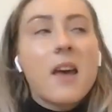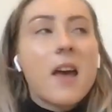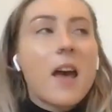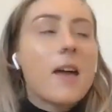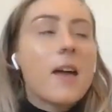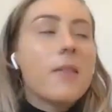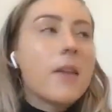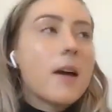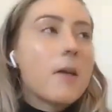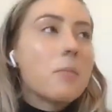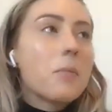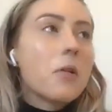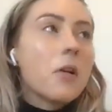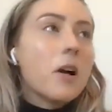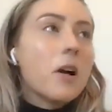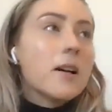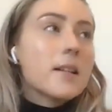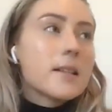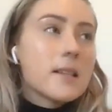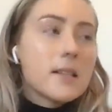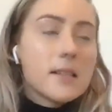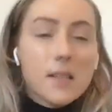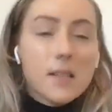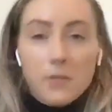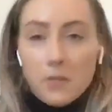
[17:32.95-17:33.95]
And that
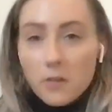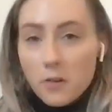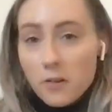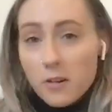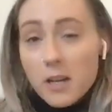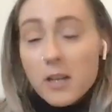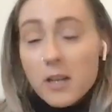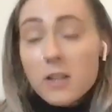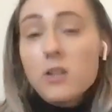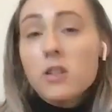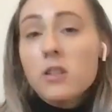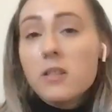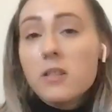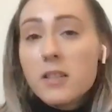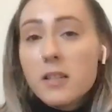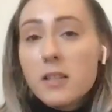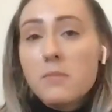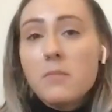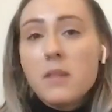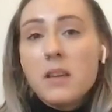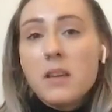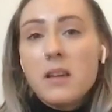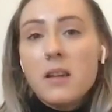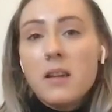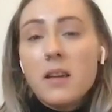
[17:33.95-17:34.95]
process of creation to
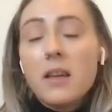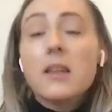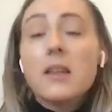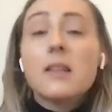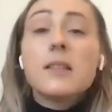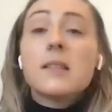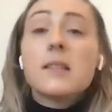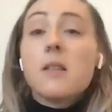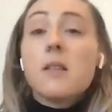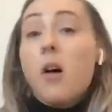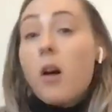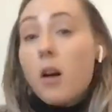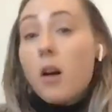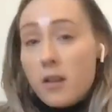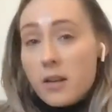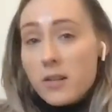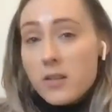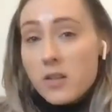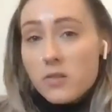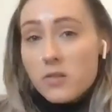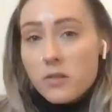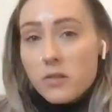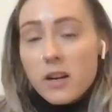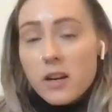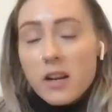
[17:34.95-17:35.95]
me is
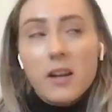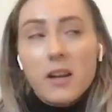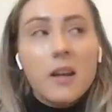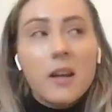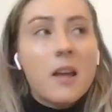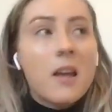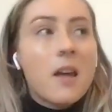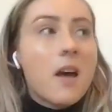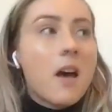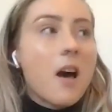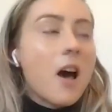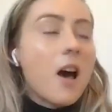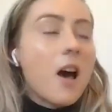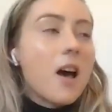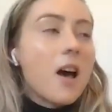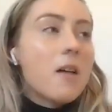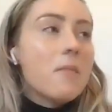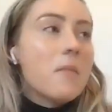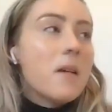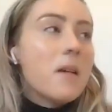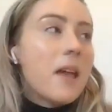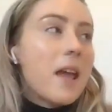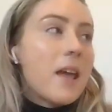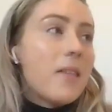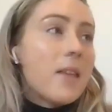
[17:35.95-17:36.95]
artistry,
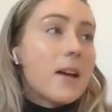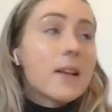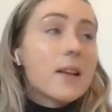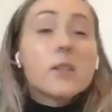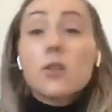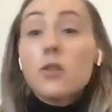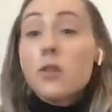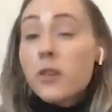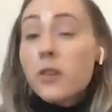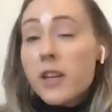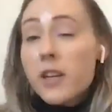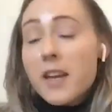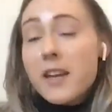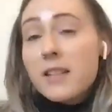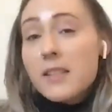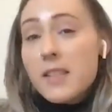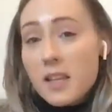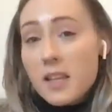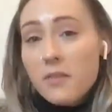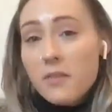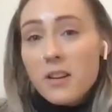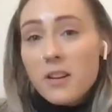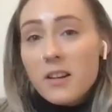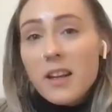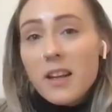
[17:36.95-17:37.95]
and that's
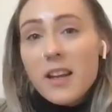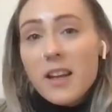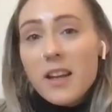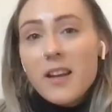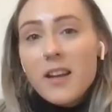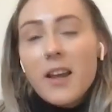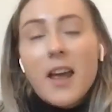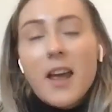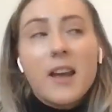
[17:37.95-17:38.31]
creativity.